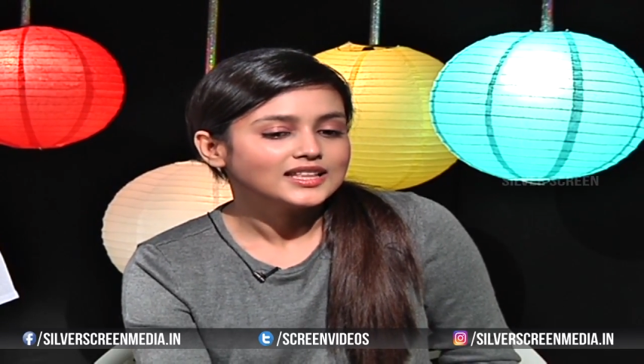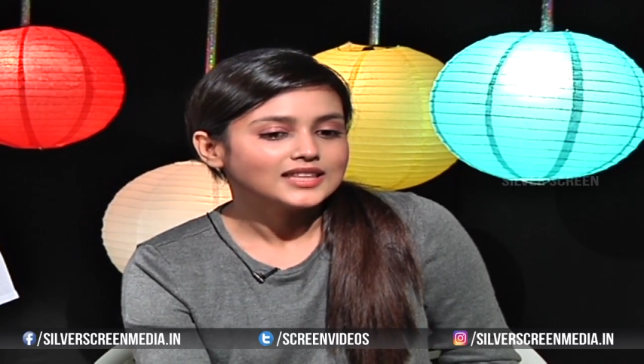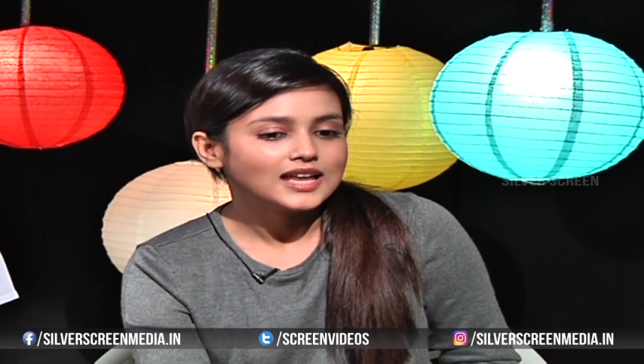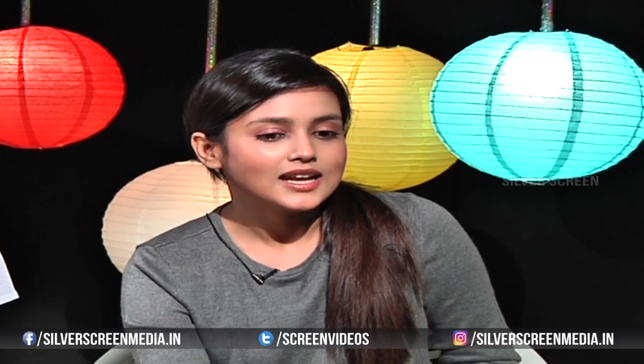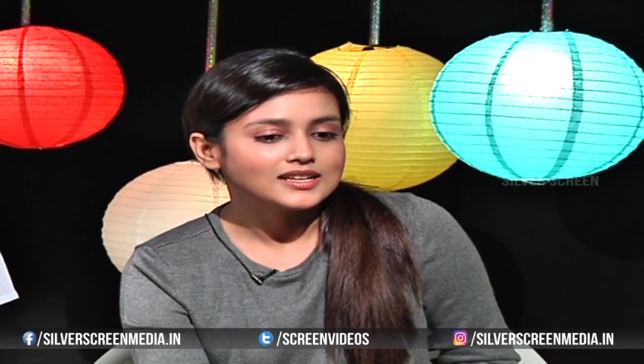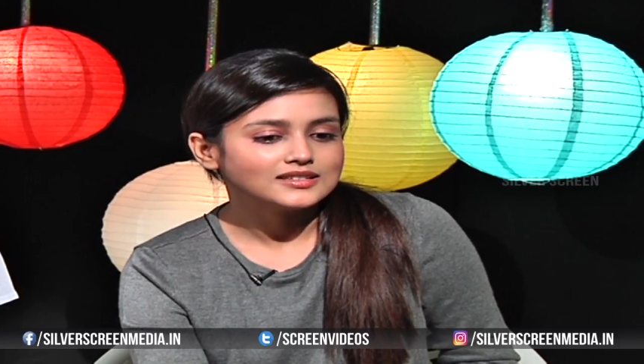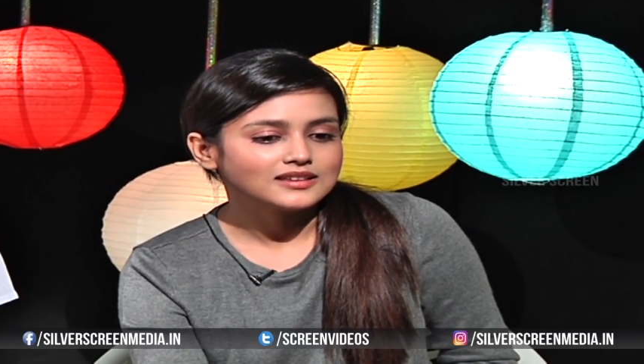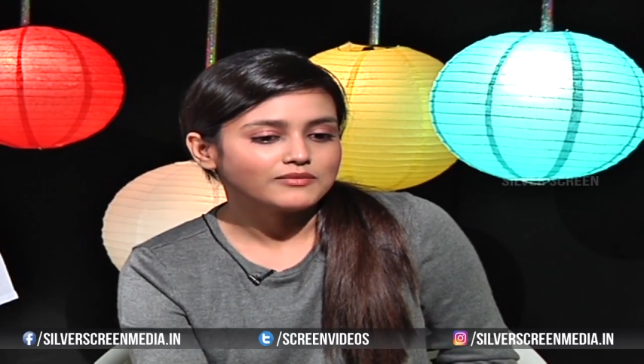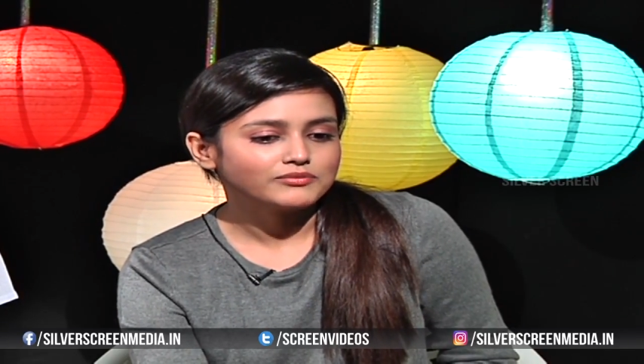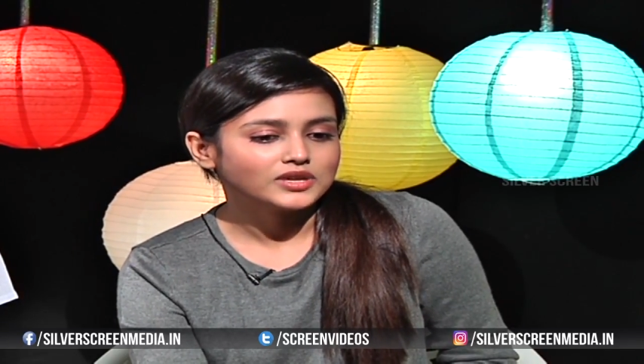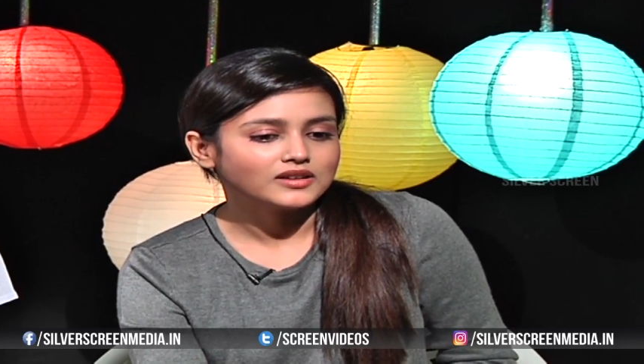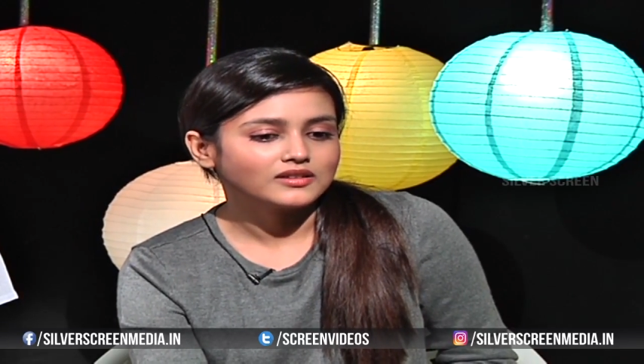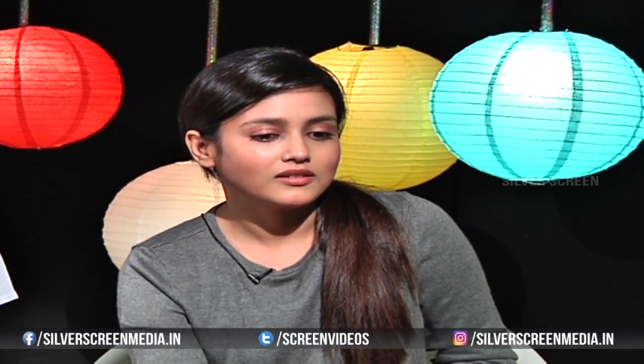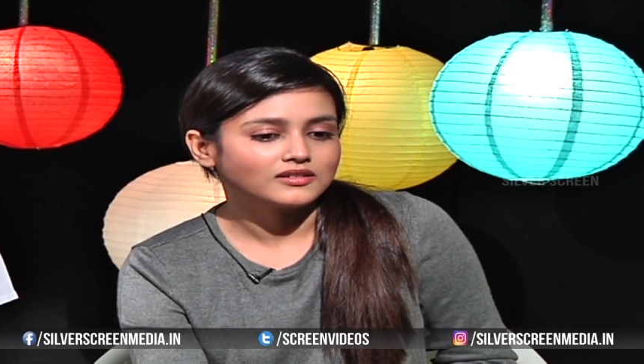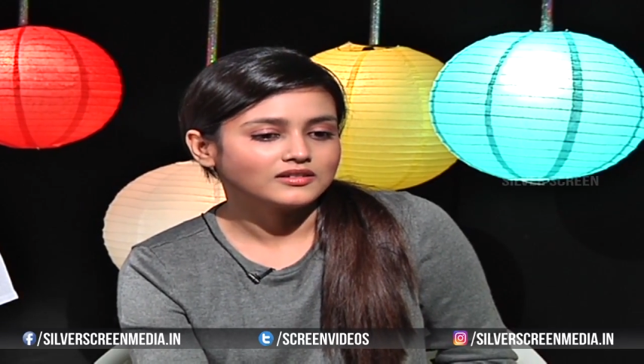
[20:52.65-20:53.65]
That is
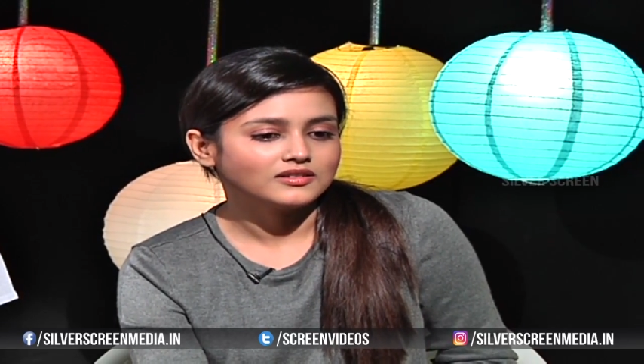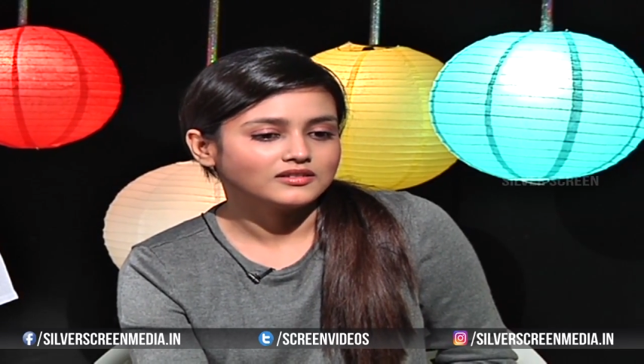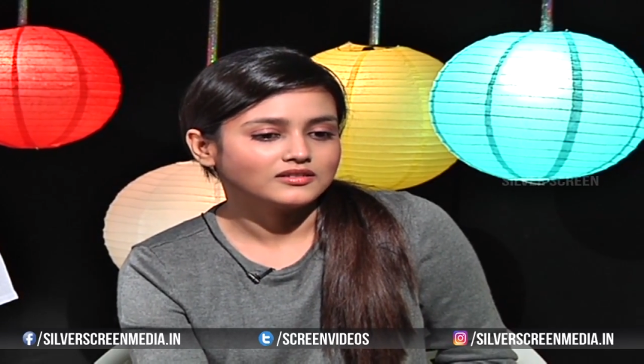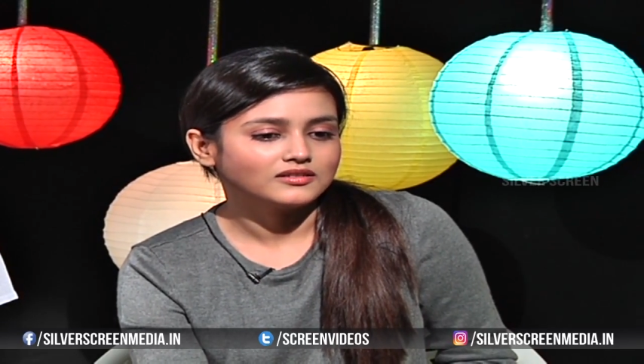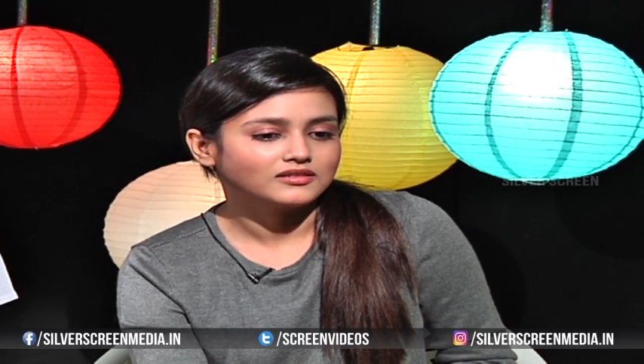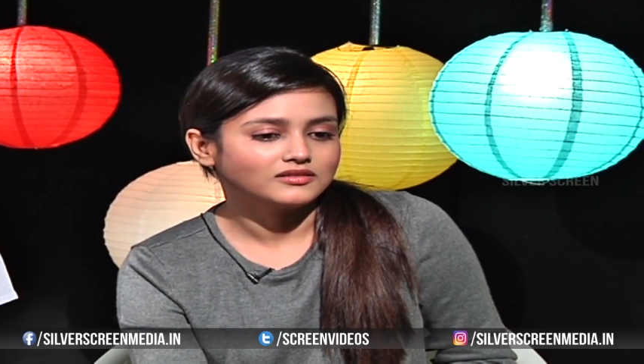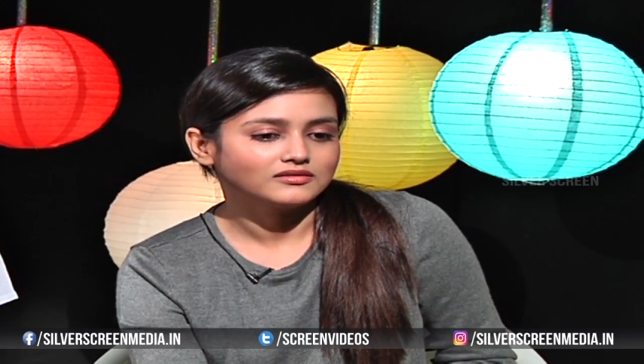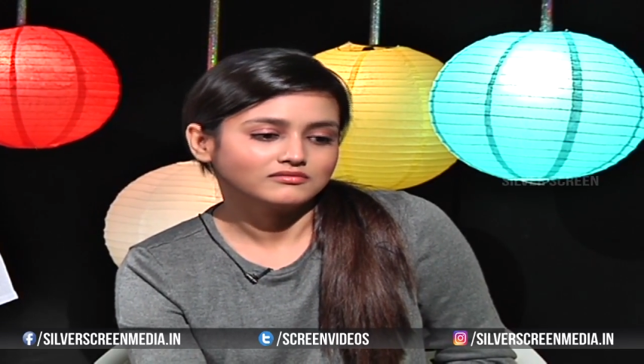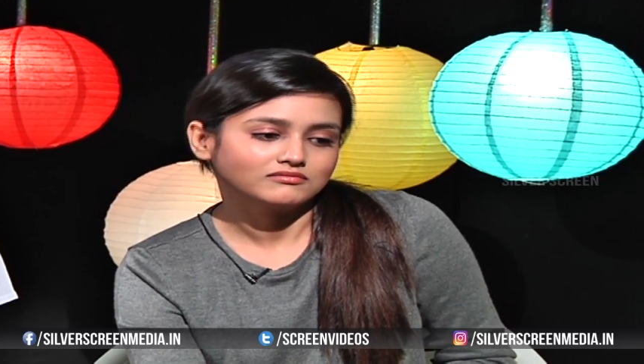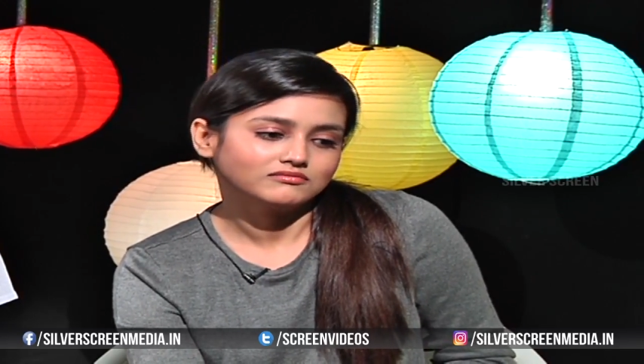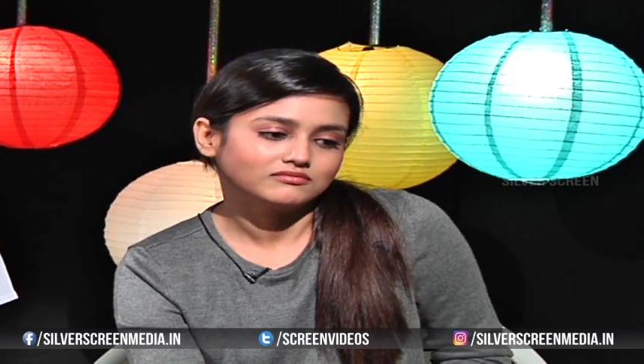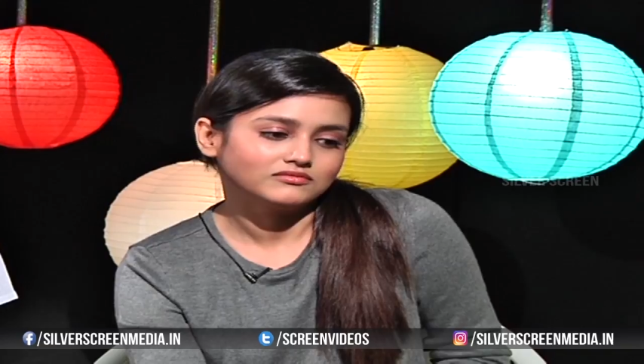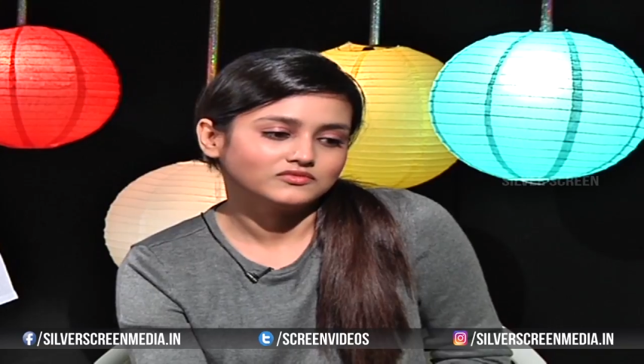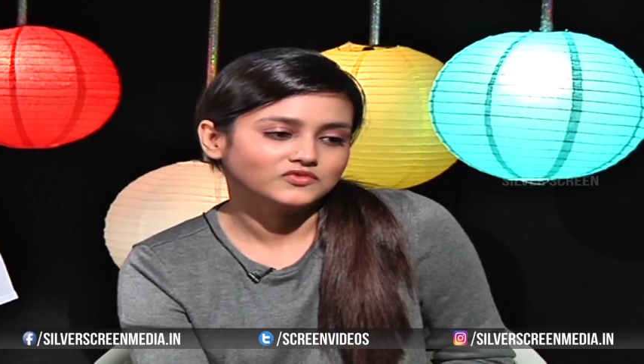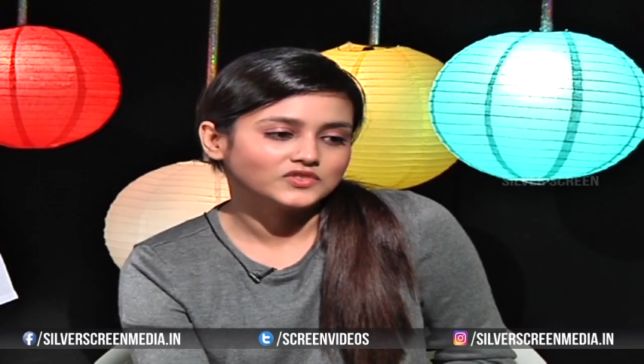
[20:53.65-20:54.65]
something
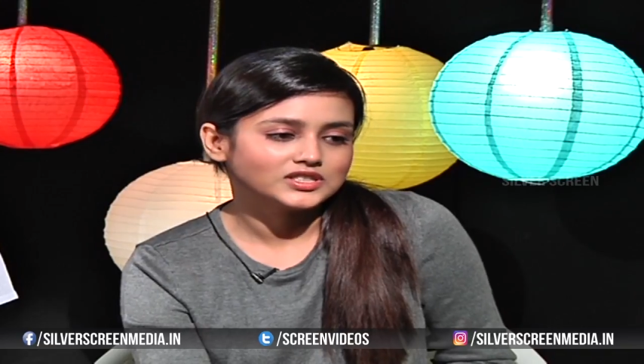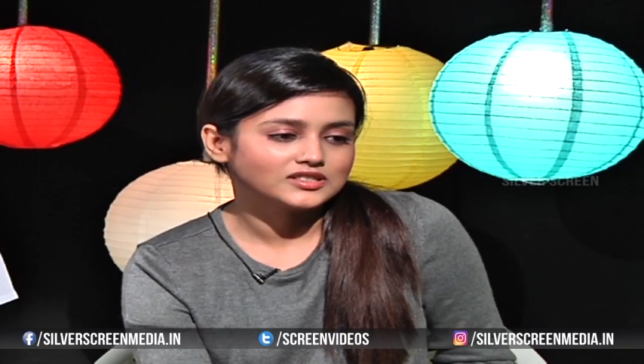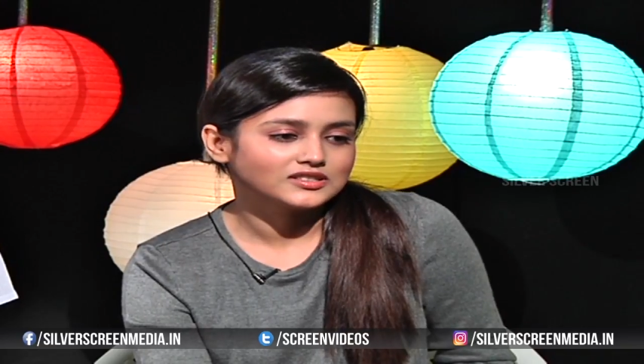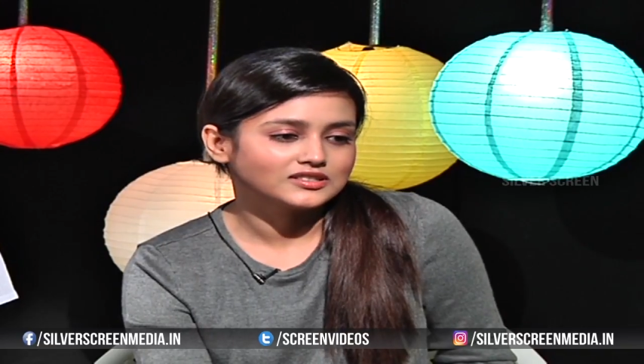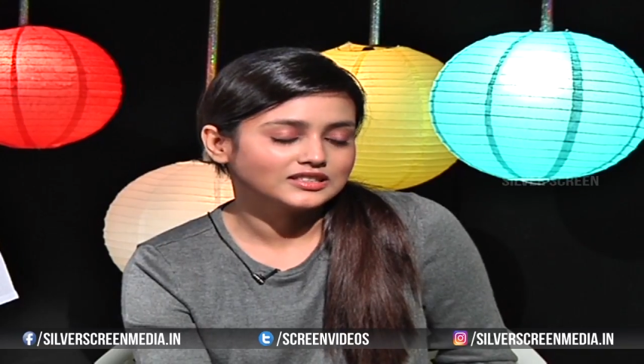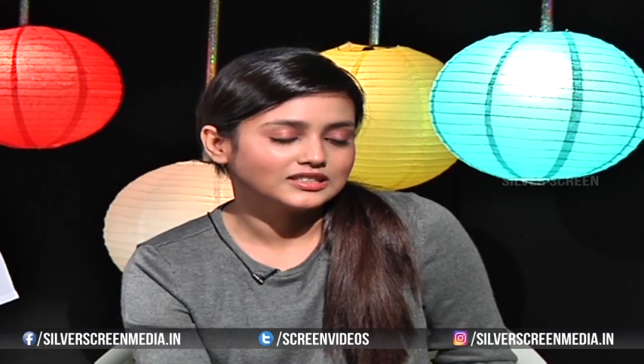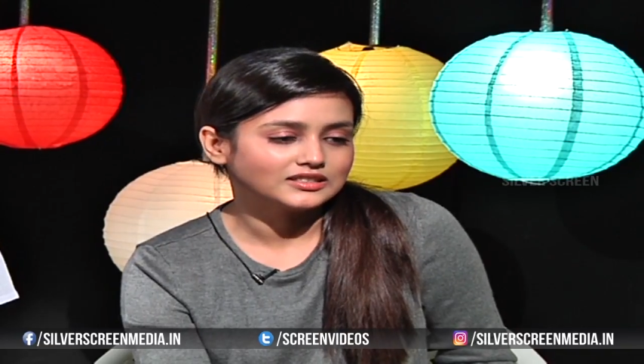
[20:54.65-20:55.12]
which is